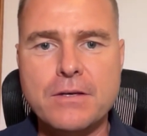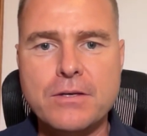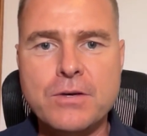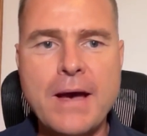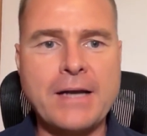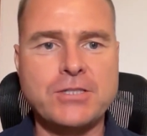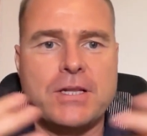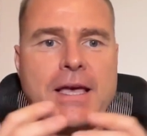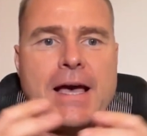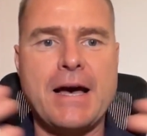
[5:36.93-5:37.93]
you
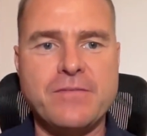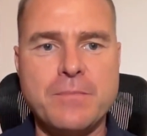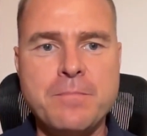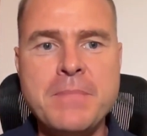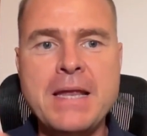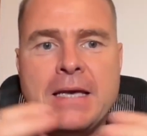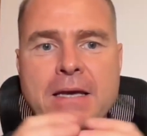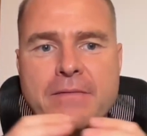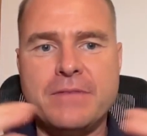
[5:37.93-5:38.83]
actually have many of